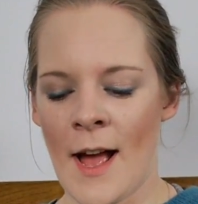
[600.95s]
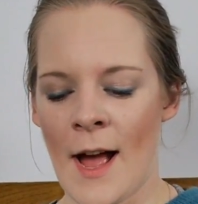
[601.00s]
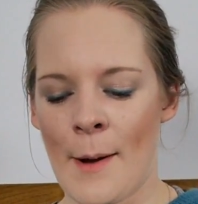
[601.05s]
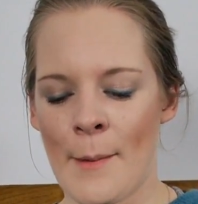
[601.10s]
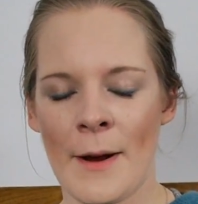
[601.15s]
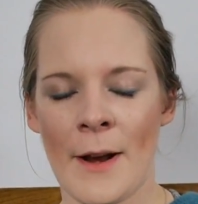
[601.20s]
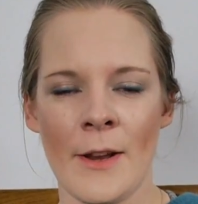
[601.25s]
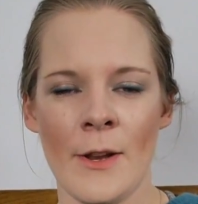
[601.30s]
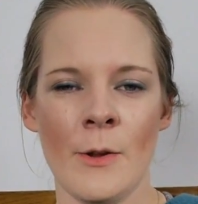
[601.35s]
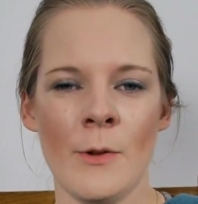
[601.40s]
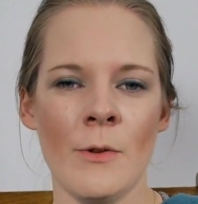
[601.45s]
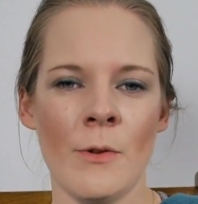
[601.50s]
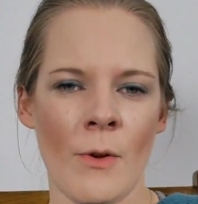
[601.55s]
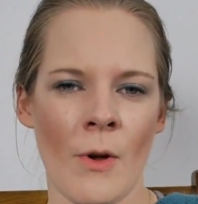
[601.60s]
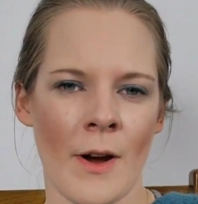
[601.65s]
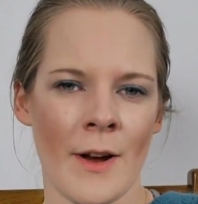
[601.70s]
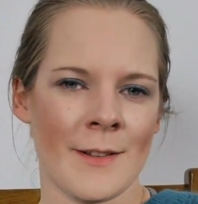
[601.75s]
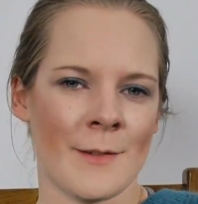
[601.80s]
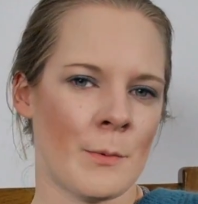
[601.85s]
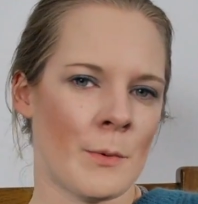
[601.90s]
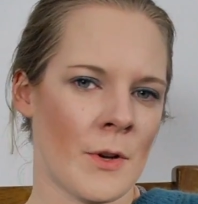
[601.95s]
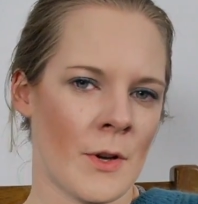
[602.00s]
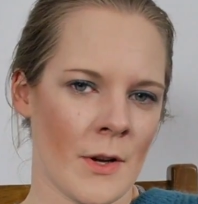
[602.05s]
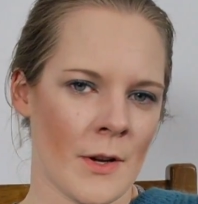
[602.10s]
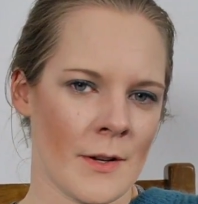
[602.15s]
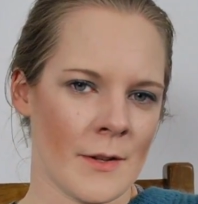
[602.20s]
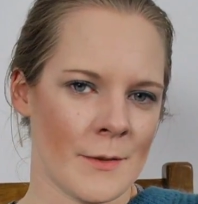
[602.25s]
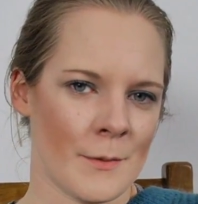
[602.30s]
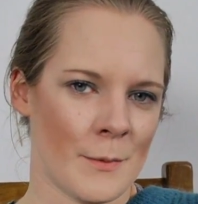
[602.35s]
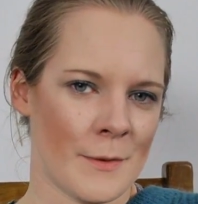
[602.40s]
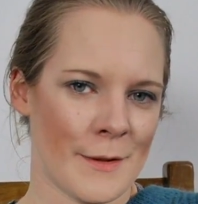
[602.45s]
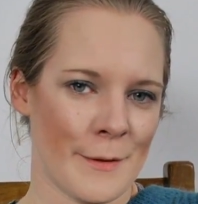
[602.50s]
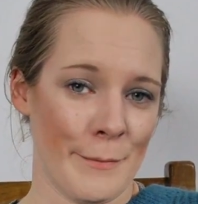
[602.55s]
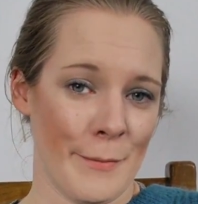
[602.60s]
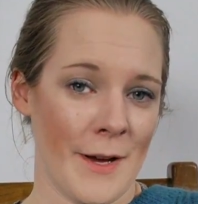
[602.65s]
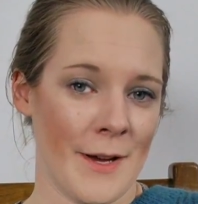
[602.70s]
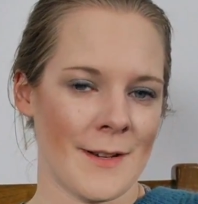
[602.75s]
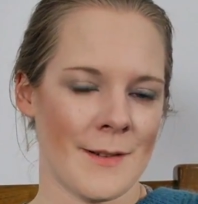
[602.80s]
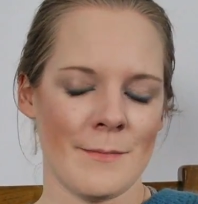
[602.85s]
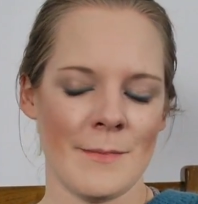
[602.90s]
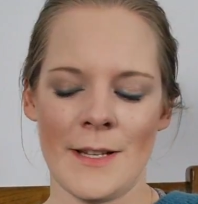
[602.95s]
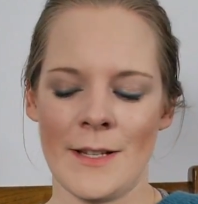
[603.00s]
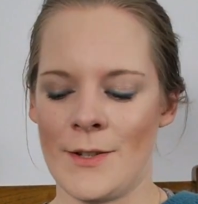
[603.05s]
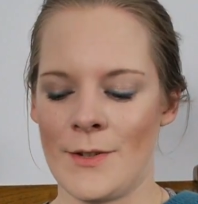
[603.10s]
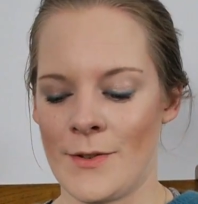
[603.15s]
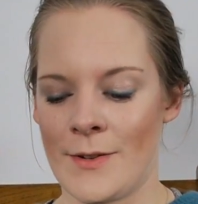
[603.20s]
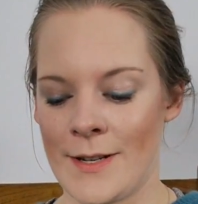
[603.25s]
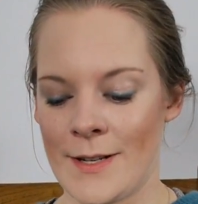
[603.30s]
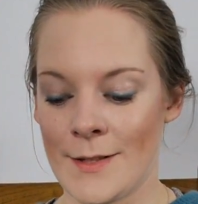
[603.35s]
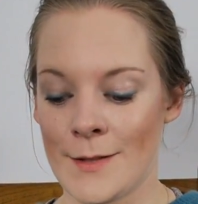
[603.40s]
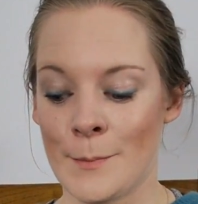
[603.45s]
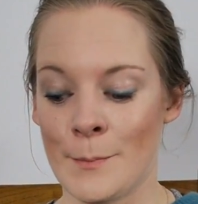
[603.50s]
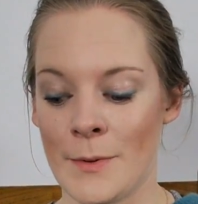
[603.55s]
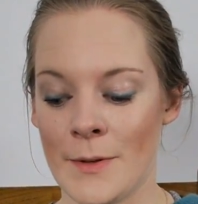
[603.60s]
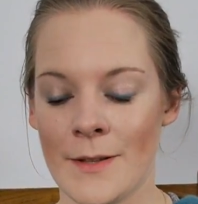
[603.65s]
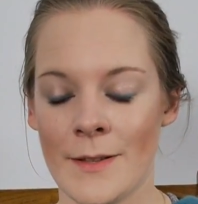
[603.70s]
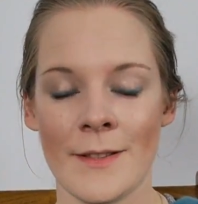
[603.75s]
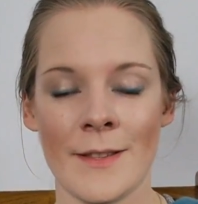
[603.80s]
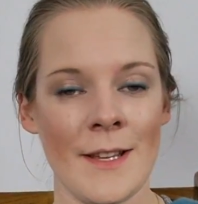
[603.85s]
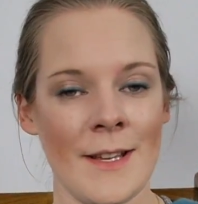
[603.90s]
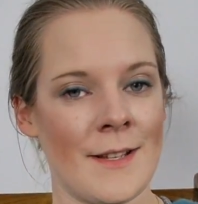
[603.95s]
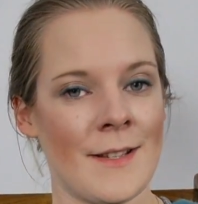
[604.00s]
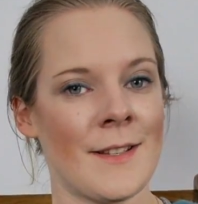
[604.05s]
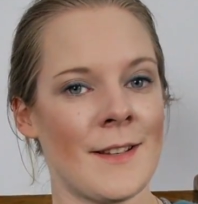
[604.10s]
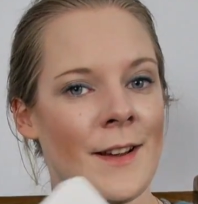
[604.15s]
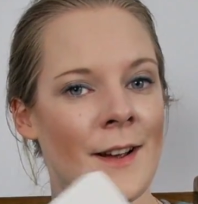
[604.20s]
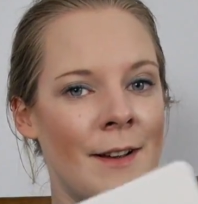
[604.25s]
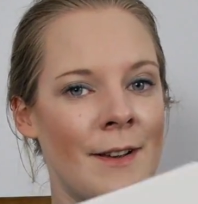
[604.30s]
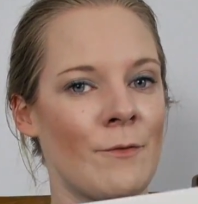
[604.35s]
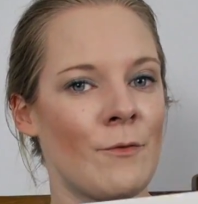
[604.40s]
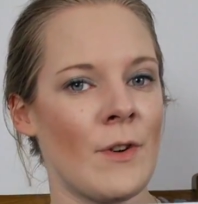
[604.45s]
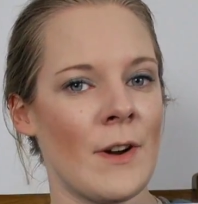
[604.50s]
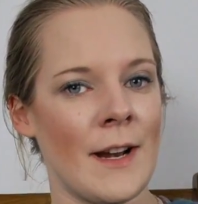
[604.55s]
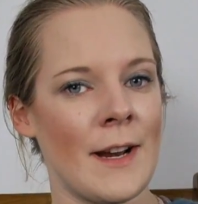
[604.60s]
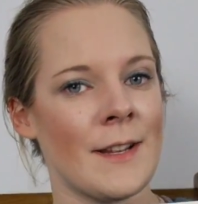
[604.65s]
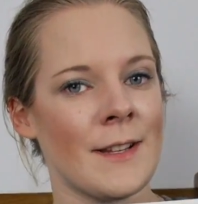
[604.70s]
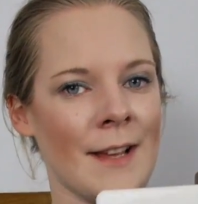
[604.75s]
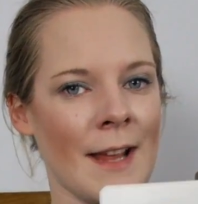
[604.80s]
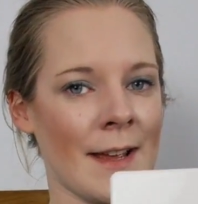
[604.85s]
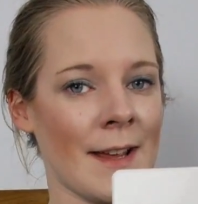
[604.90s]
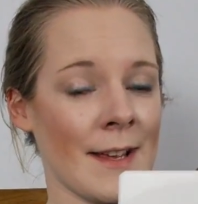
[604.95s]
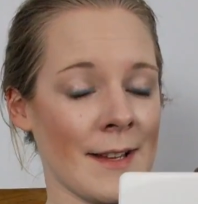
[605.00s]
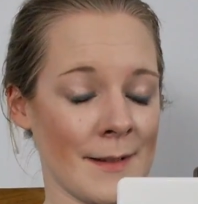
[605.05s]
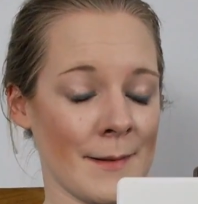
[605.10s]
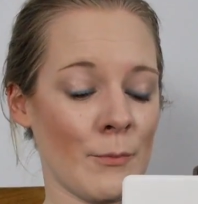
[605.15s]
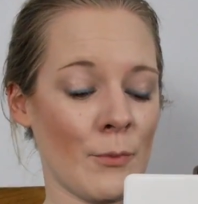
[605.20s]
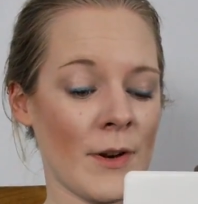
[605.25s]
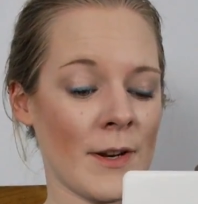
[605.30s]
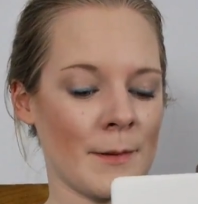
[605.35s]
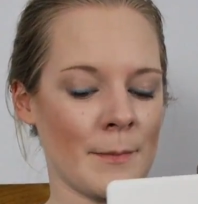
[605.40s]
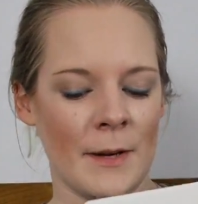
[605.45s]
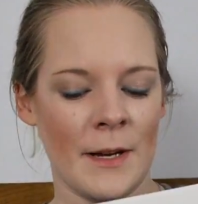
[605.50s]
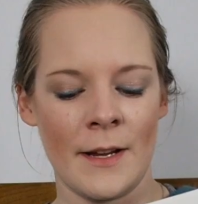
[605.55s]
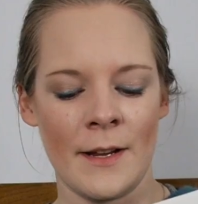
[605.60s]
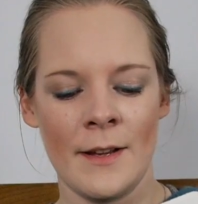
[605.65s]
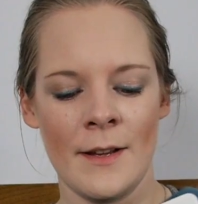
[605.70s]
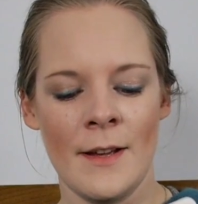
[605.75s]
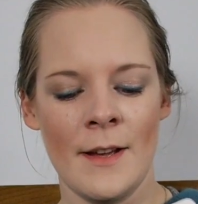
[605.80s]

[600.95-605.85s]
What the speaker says: I mean, I knew you guys were good with the murder mysteries, but this really has impressed me.